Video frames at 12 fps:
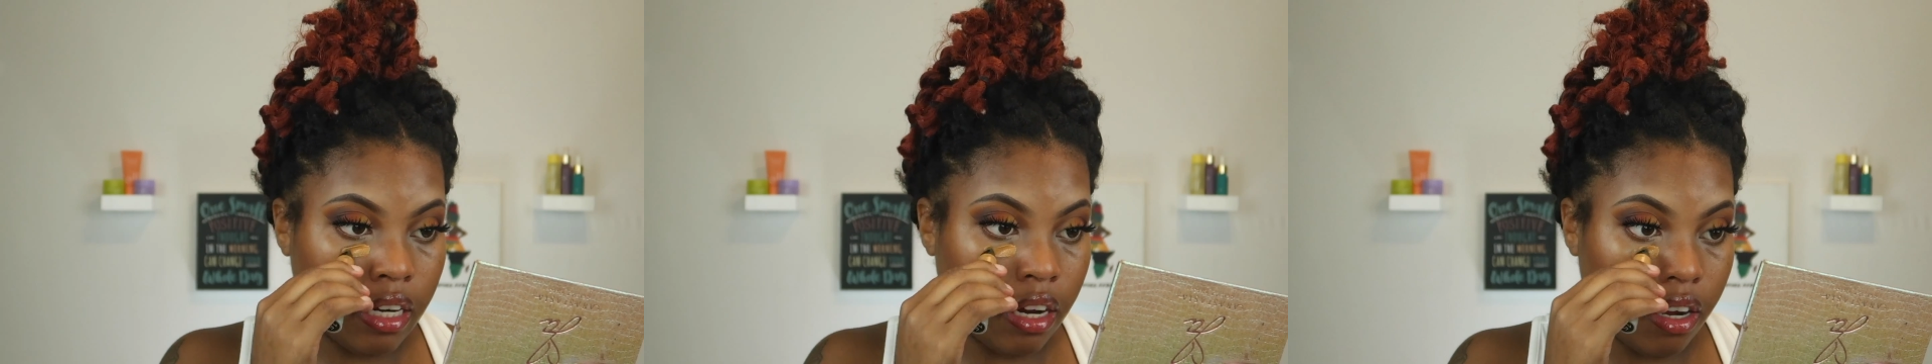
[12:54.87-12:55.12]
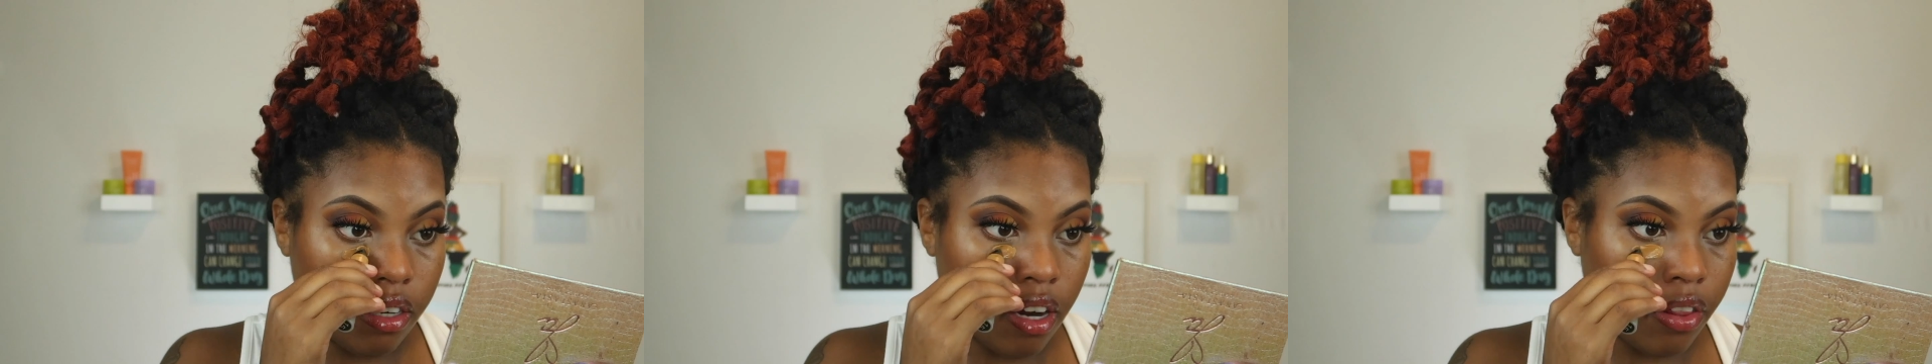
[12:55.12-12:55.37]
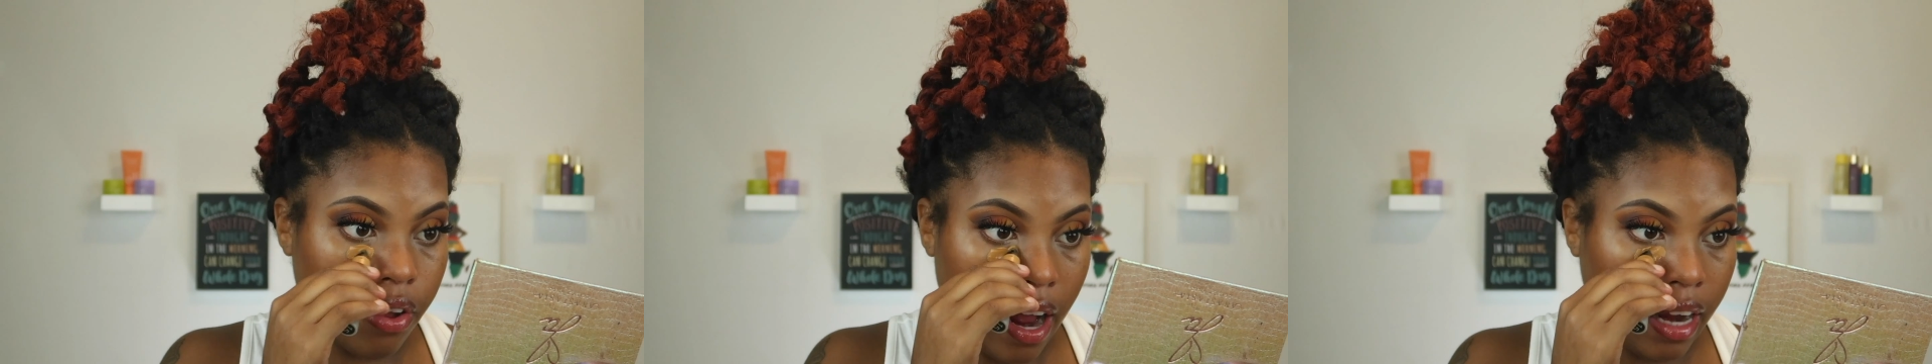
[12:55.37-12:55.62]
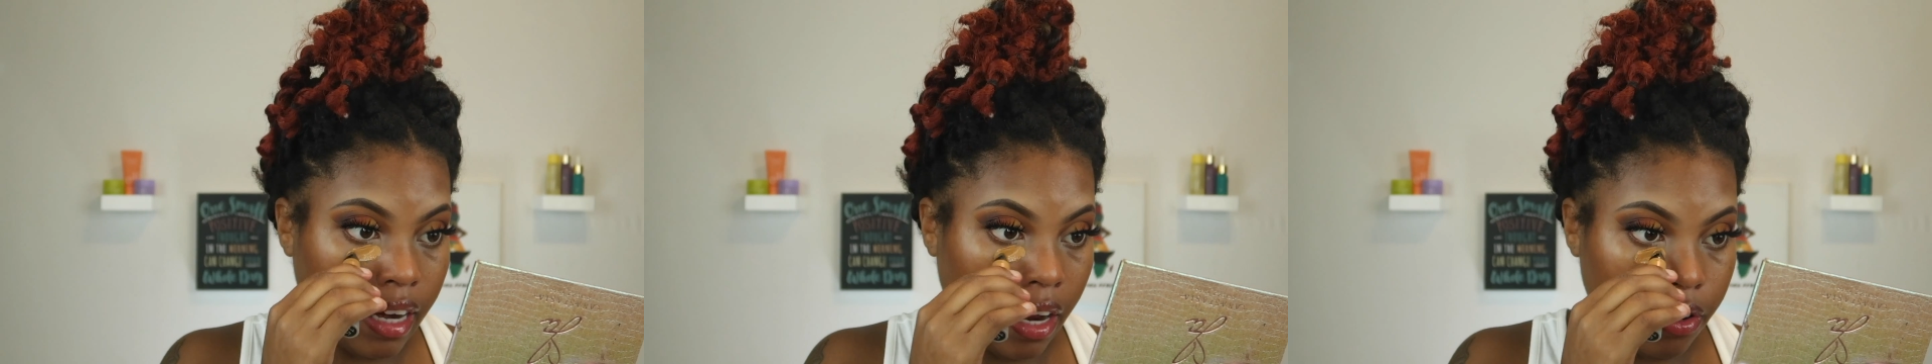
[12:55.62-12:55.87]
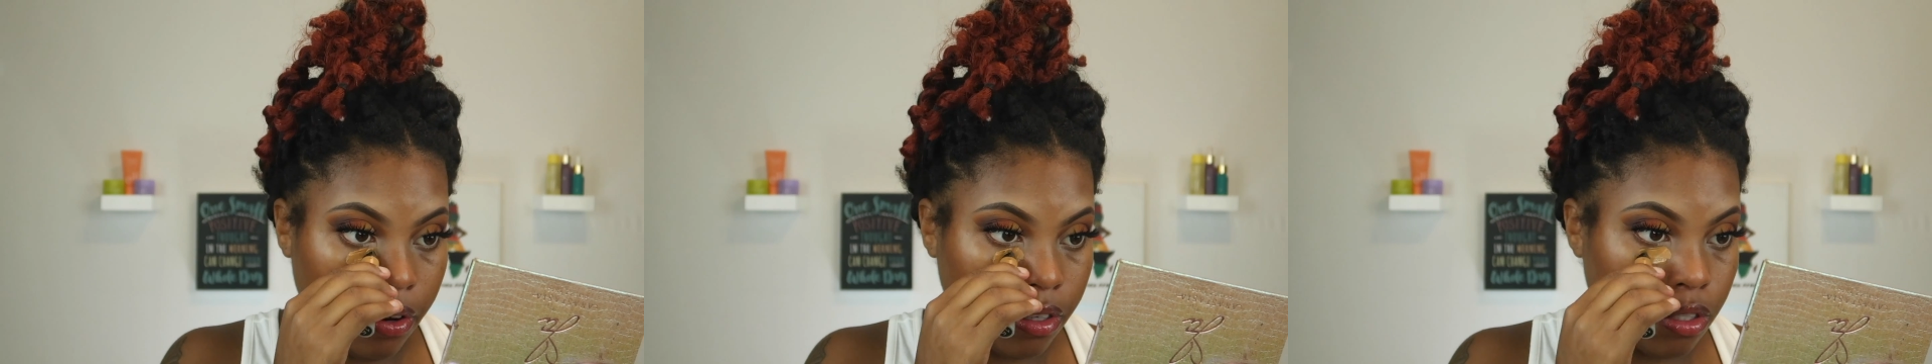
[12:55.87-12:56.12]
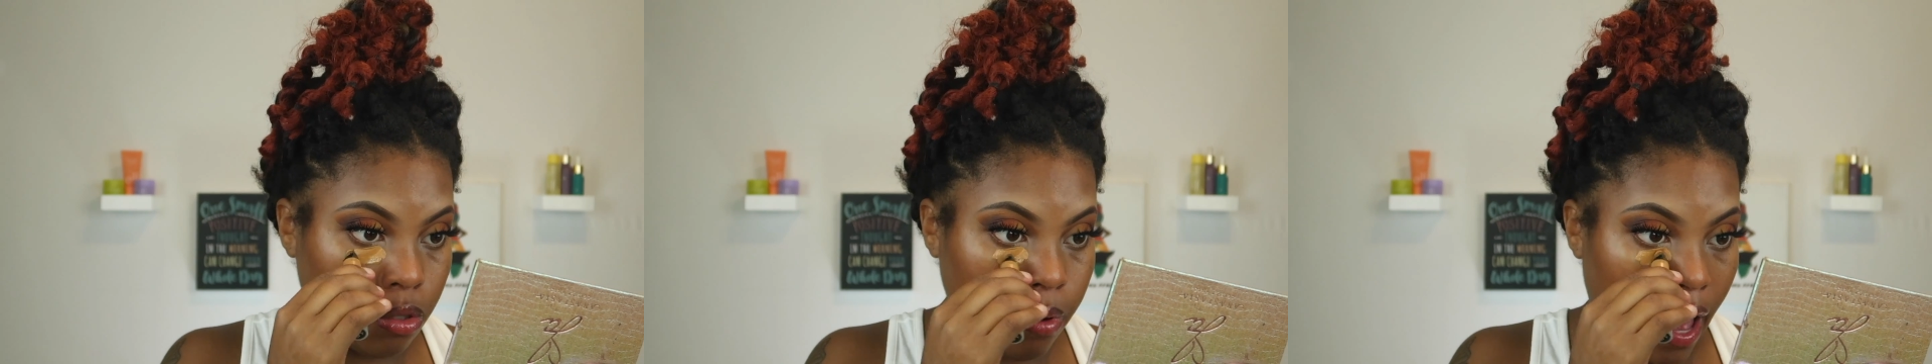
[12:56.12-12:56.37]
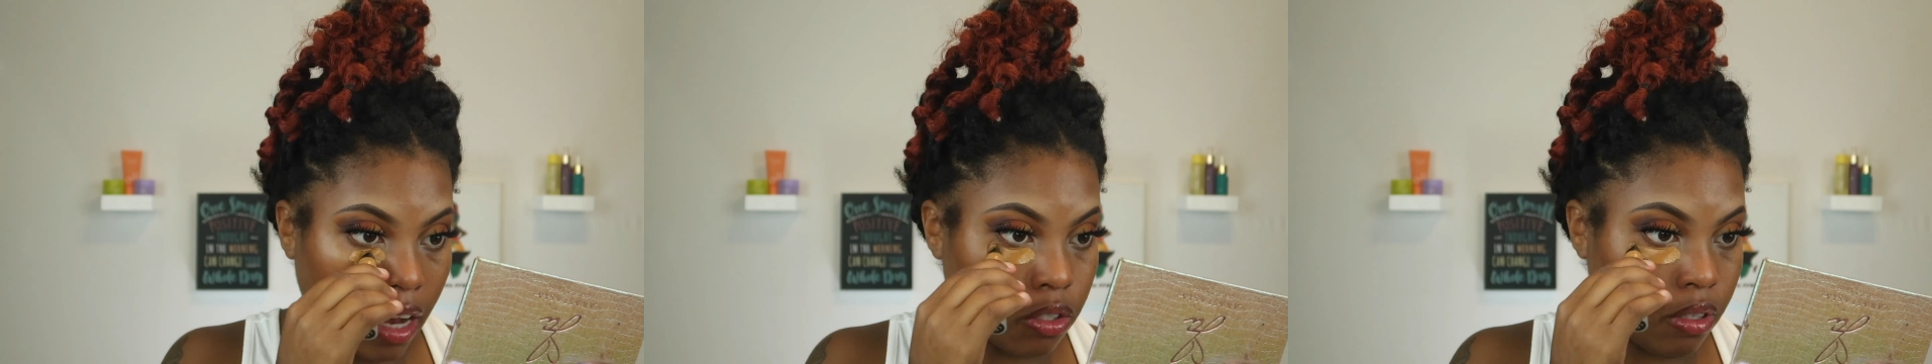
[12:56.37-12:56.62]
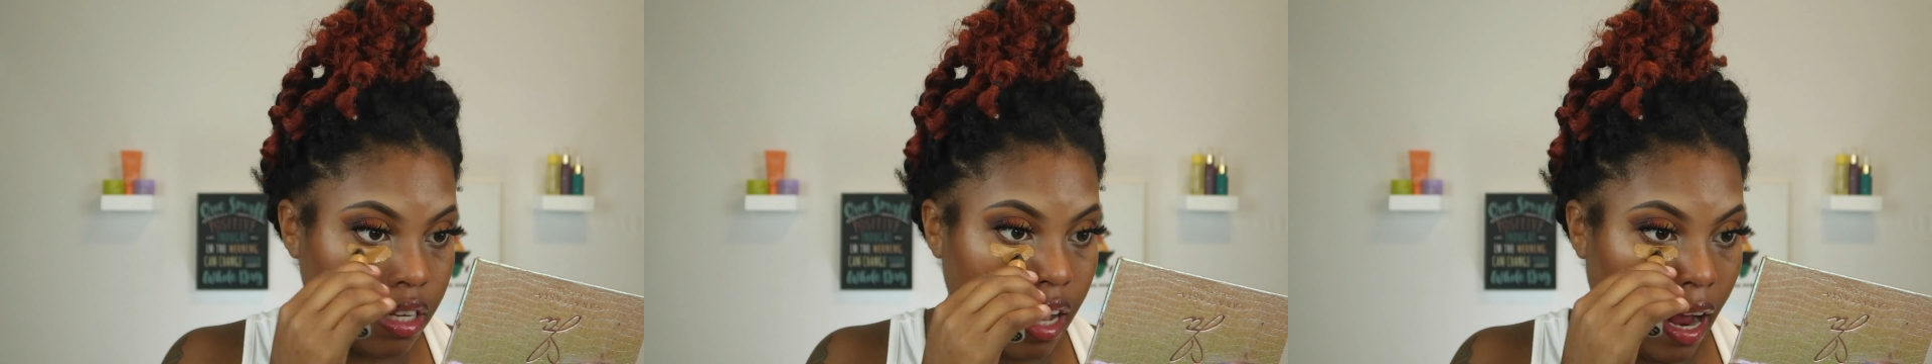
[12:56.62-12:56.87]
another highlighter to
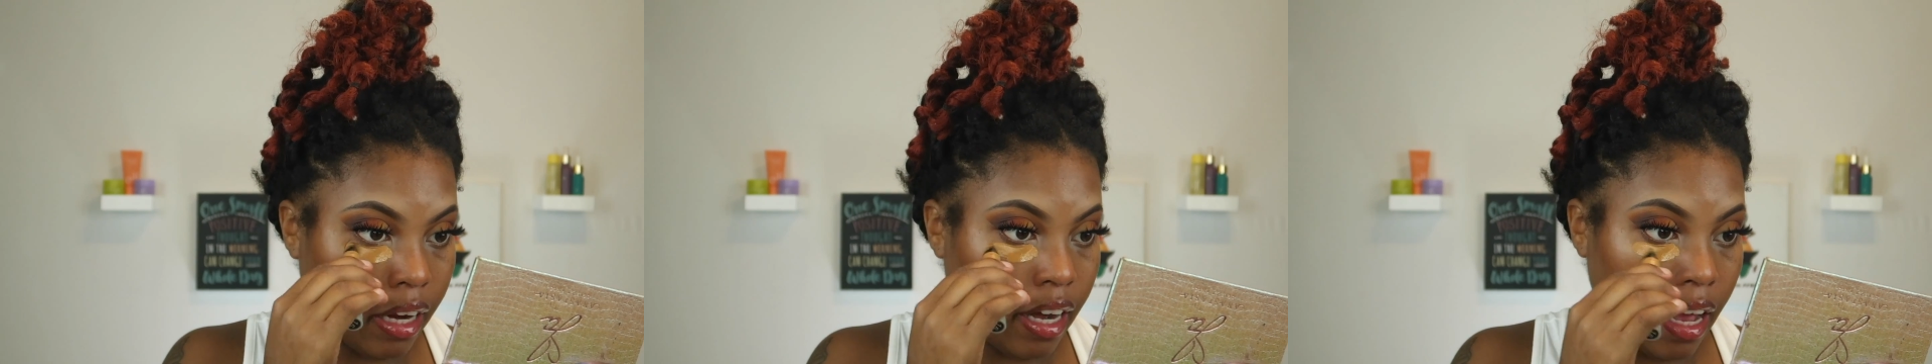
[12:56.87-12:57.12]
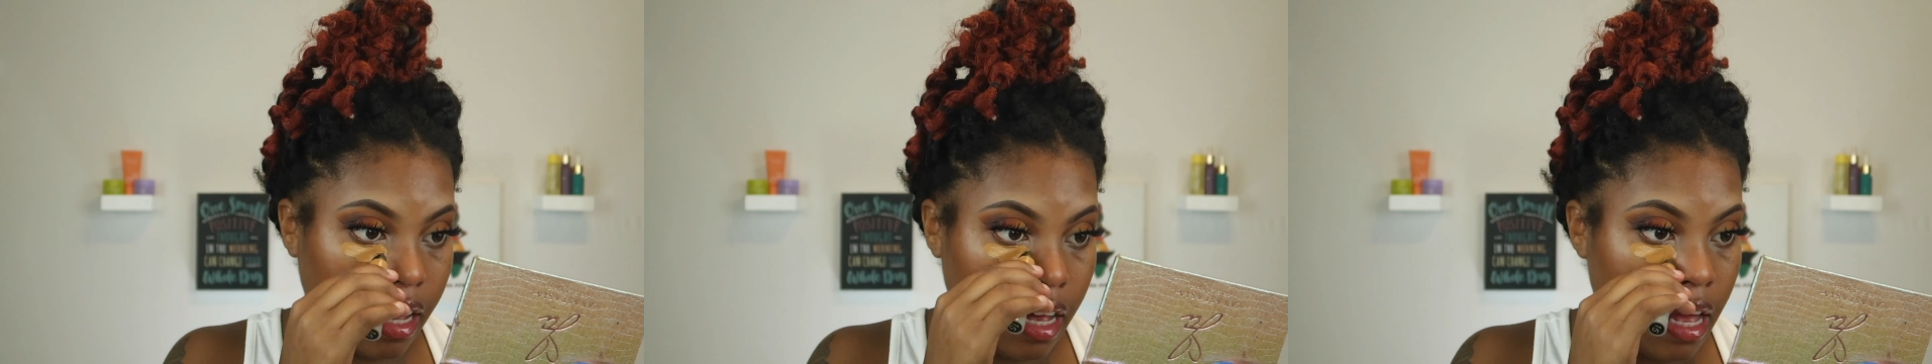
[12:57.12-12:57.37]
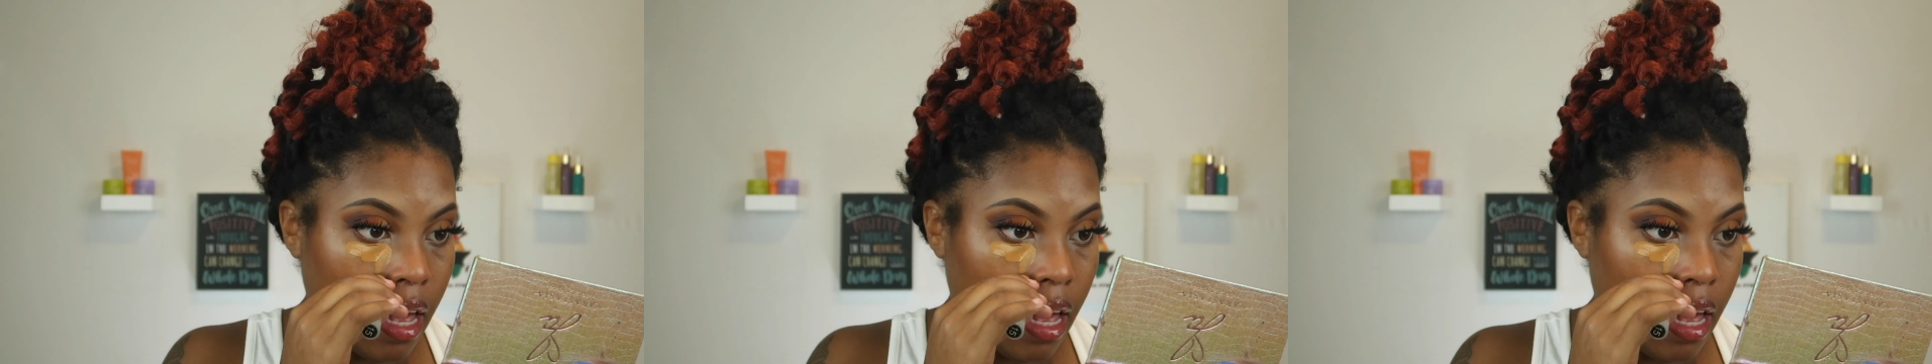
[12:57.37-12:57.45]
actually highlight